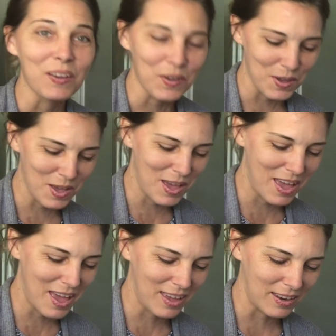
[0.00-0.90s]

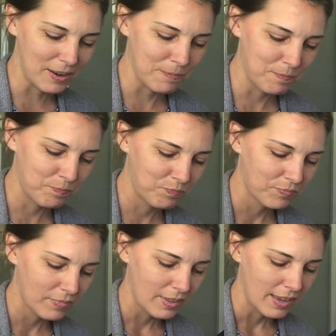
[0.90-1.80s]
Good.
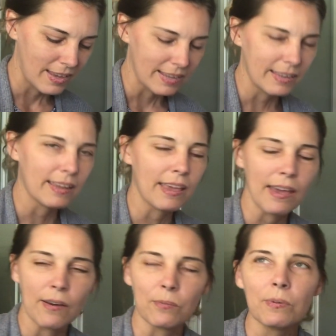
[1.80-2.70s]

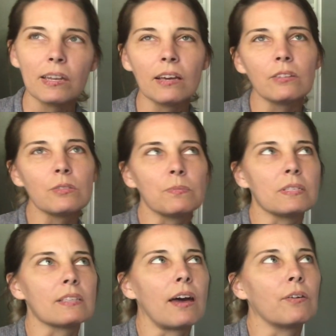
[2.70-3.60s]
Now, what else
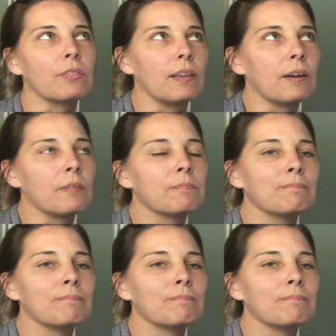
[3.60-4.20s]
was out there?